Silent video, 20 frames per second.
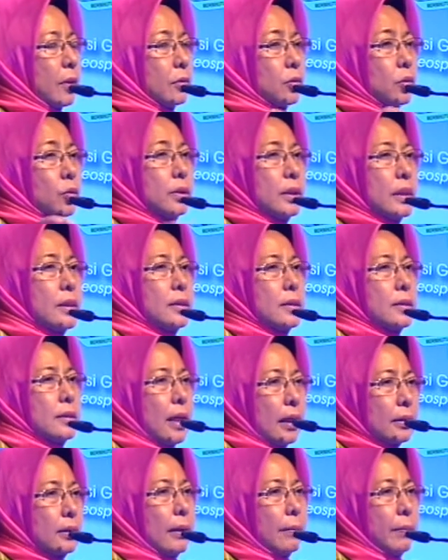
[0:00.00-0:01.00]
So this
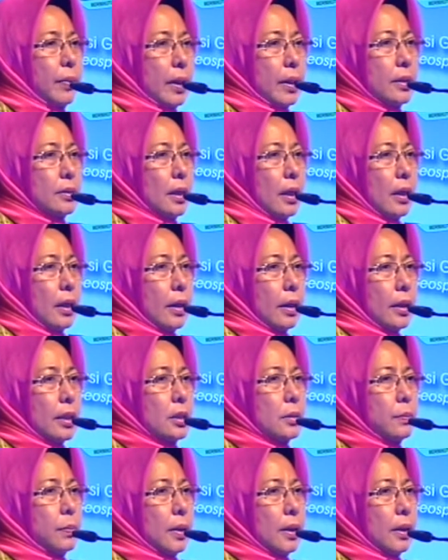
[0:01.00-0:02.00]
database
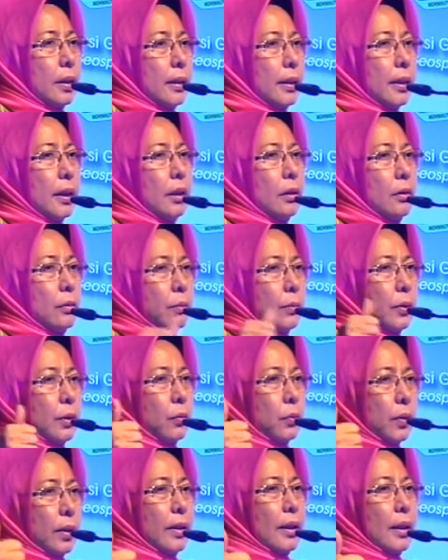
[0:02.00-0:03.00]
is being linked
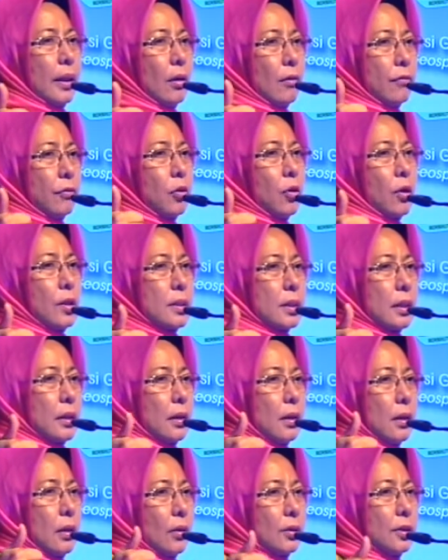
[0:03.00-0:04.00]
with the, of course,
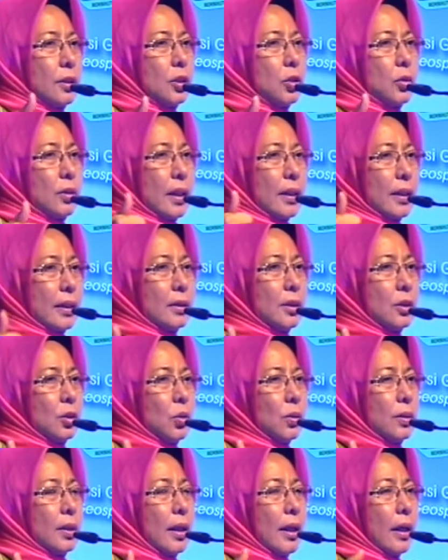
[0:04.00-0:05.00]
the longitude and
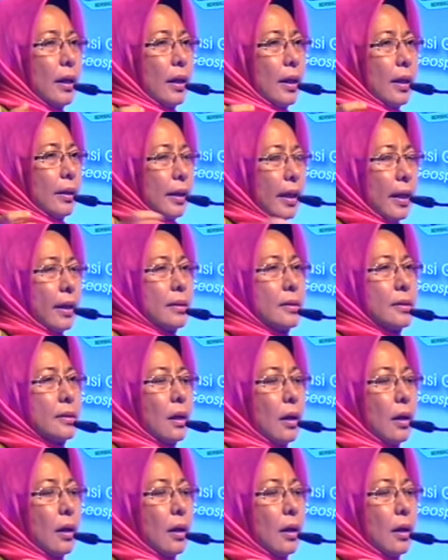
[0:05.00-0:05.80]
latitude, and hence